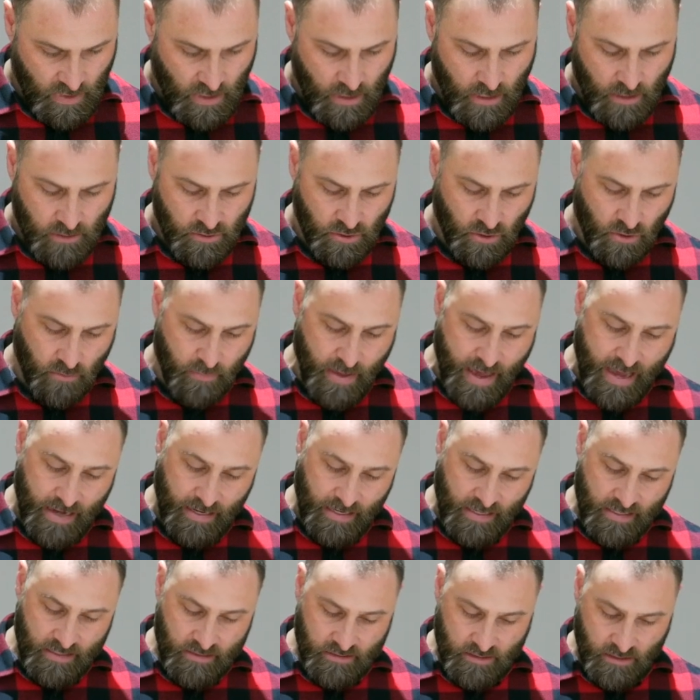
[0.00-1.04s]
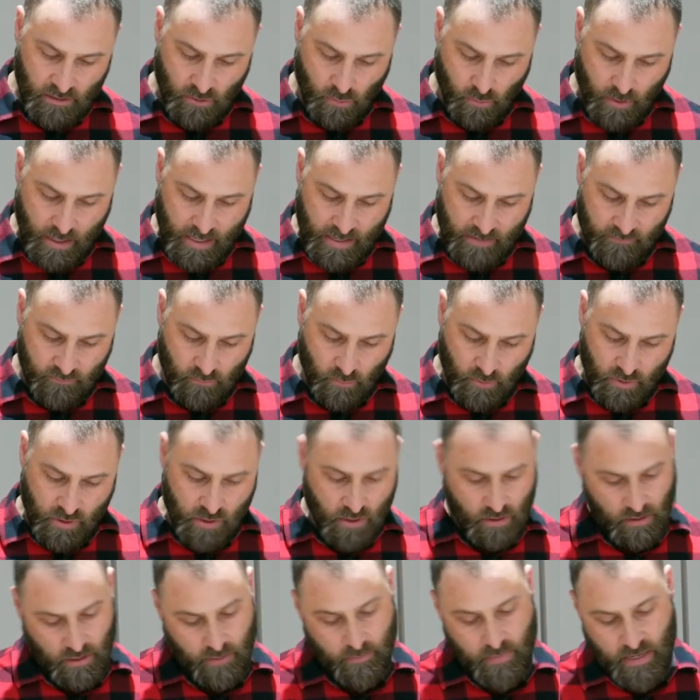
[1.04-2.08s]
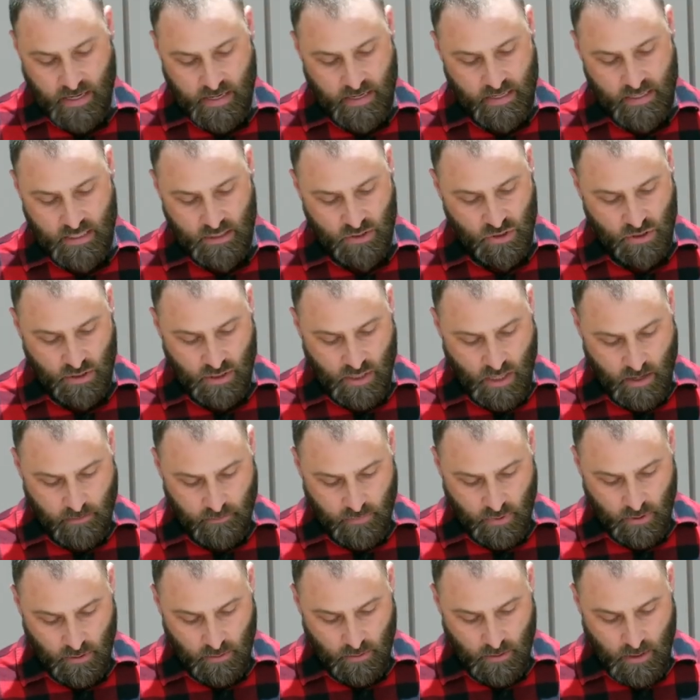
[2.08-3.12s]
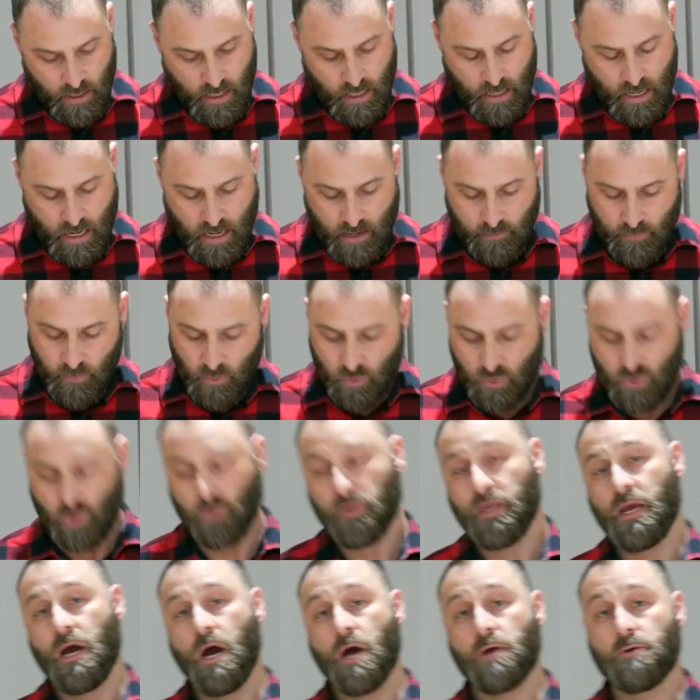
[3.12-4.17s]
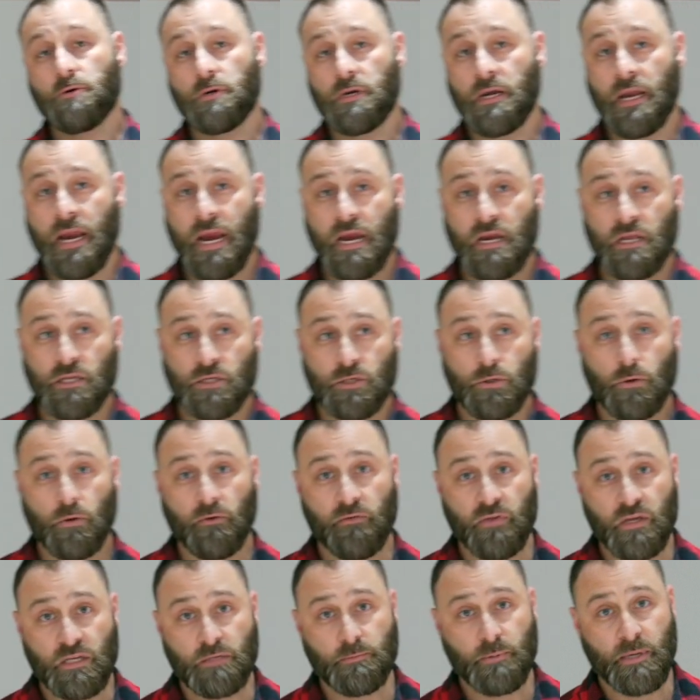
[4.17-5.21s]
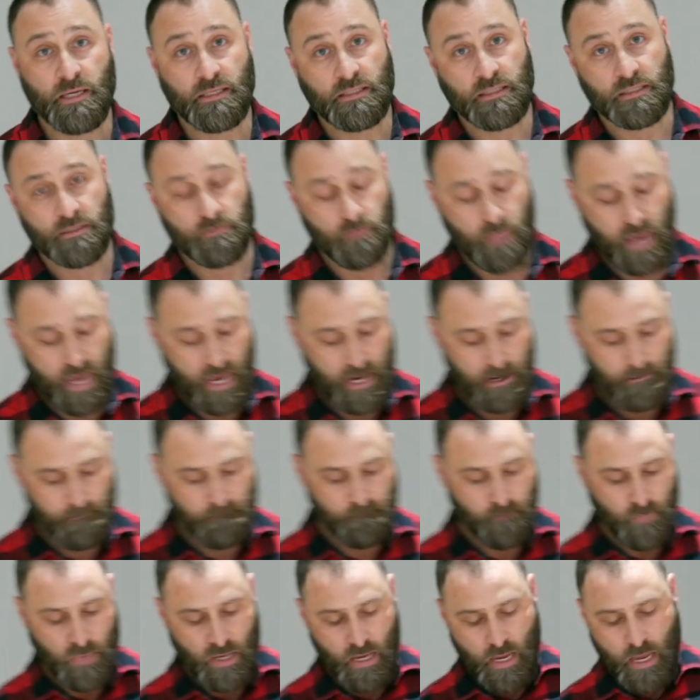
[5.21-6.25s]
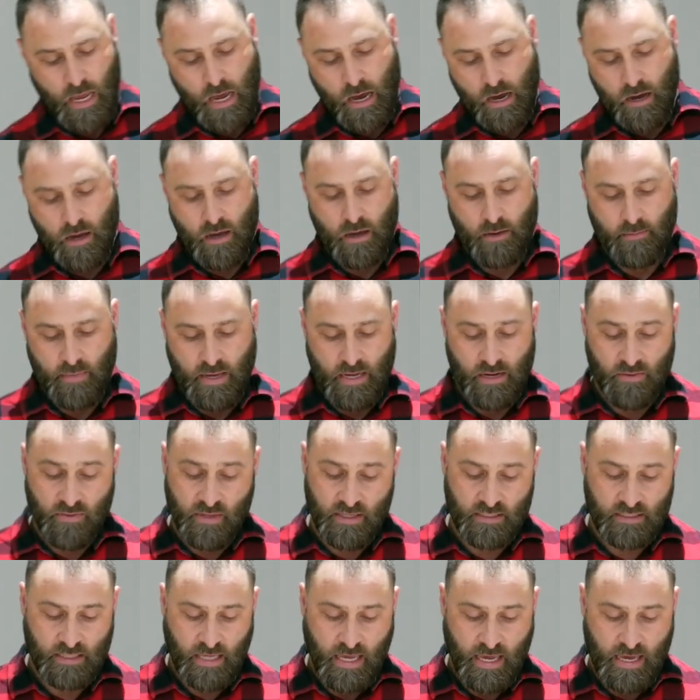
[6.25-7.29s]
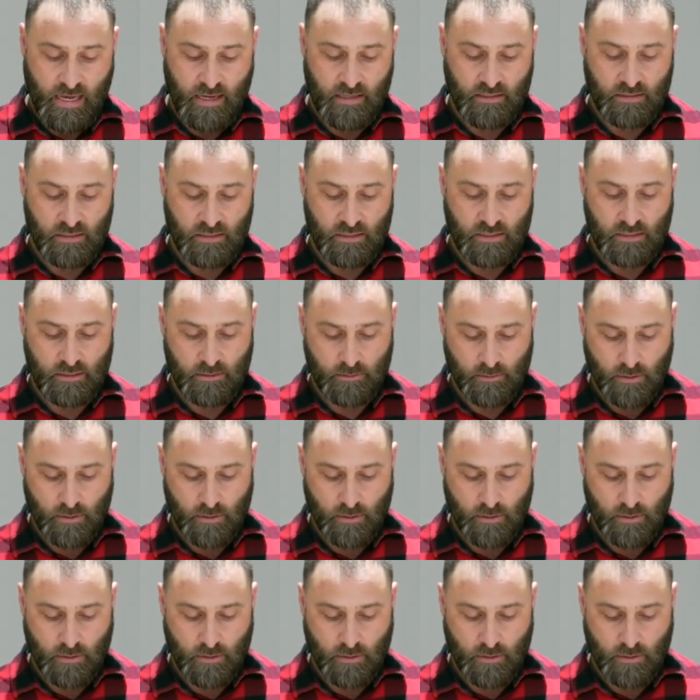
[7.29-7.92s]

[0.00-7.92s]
So the back is engraved with the limited edition number. There was only 182 of these pieces made, and in this case